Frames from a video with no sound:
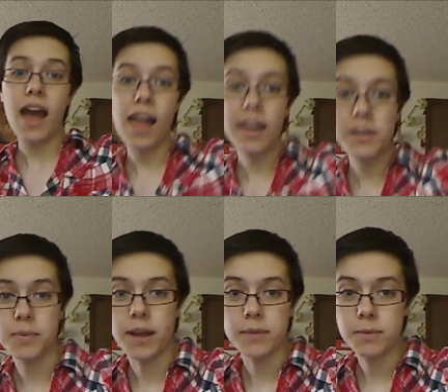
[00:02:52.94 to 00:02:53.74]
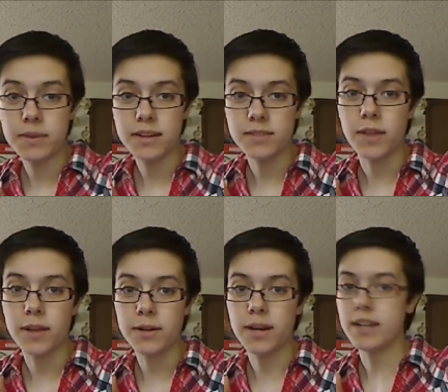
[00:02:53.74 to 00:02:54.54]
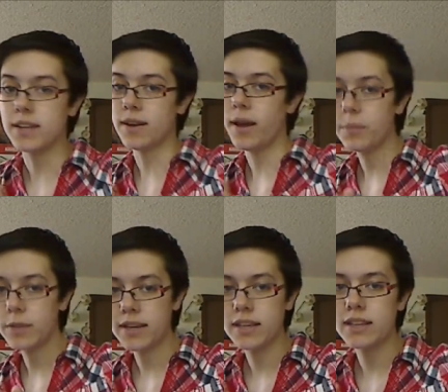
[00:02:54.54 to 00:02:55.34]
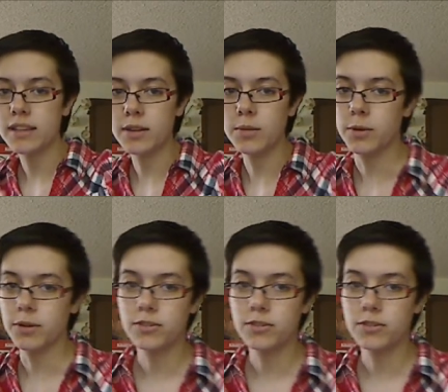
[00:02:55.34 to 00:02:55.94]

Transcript: I could perhaps be the next vlogger, and it could help me in the leaderboard.